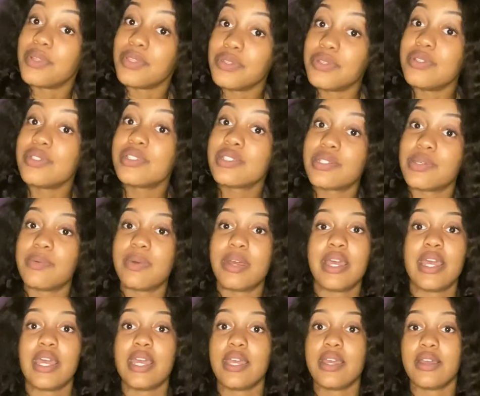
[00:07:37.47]
used to
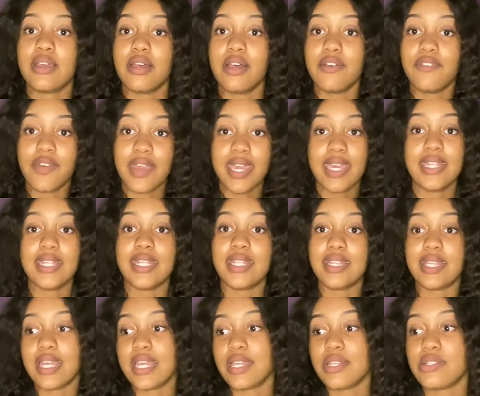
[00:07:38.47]
way of handling
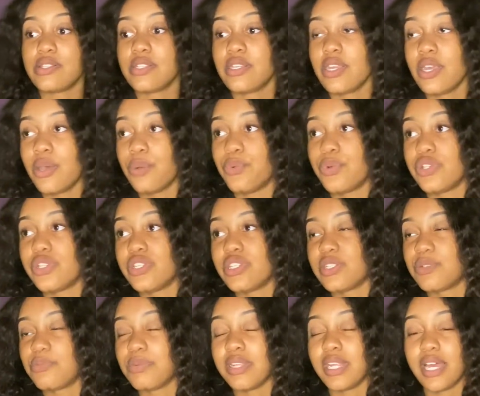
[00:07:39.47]
things would
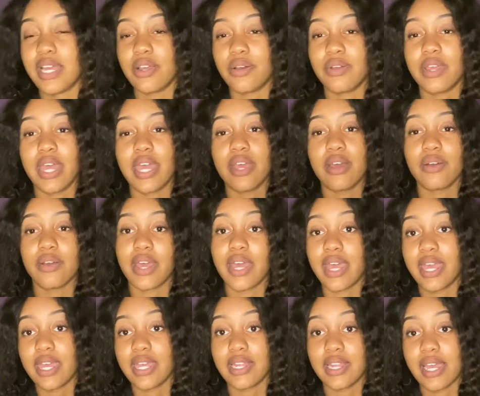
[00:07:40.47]
just be like,
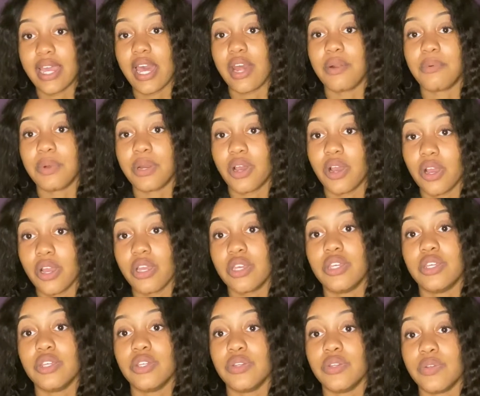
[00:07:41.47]
okay, like I don't want to
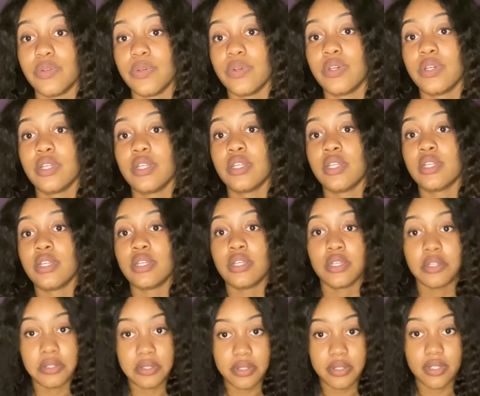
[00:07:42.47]
argue,
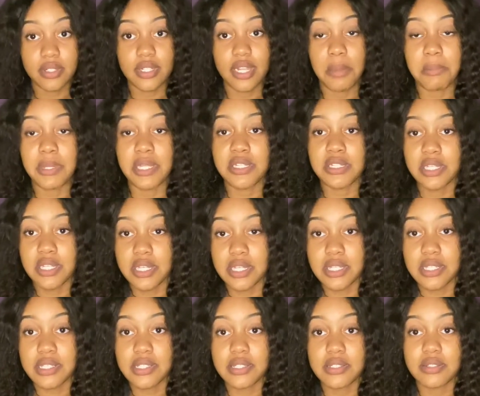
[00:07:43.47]
let me
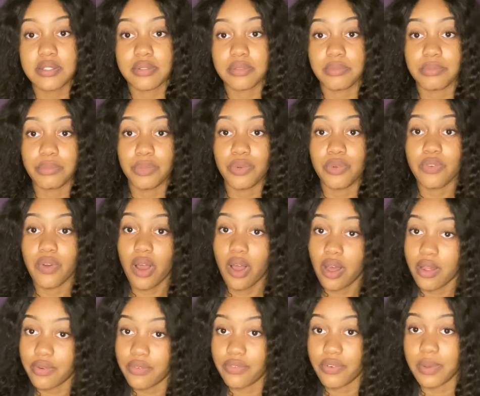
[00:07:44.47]
just move
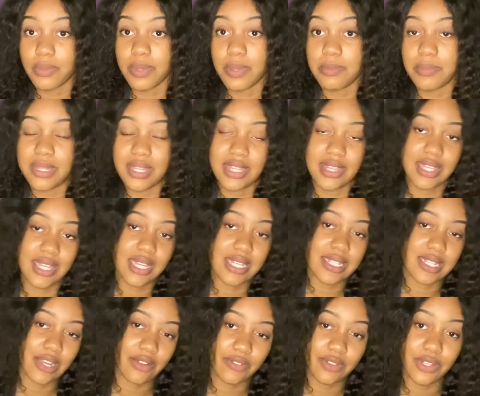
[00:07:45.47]
on from it. But the thing is,
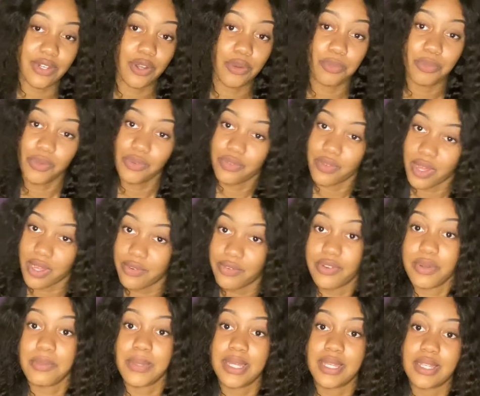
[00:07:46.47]
I really don't move on
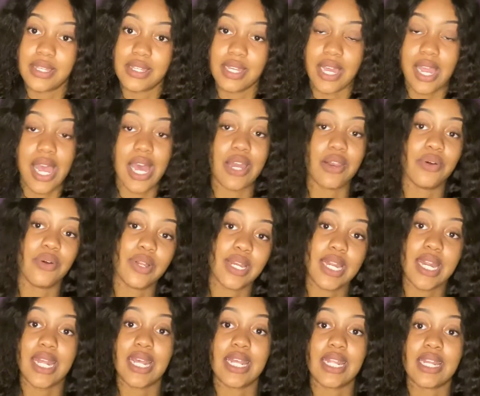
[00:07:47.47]
from it. I kind of hold
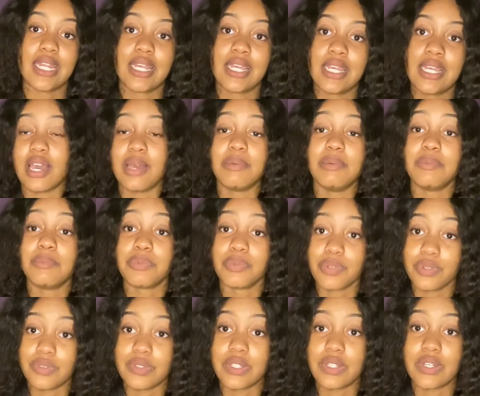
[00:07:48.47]
it in. I'm
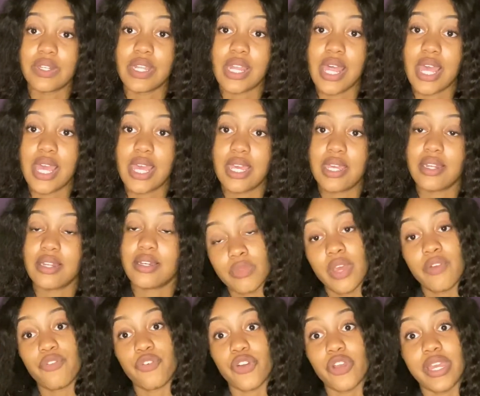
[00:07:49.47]
improving on that.
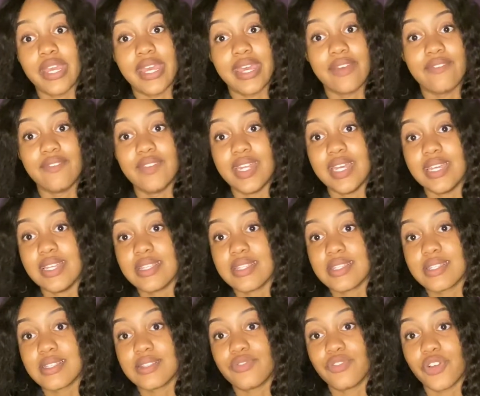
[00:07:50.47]

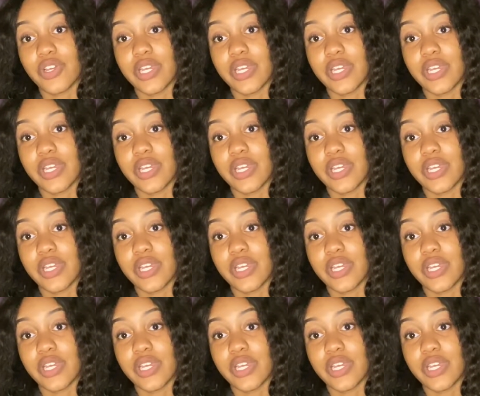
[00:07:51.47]
Forgiveness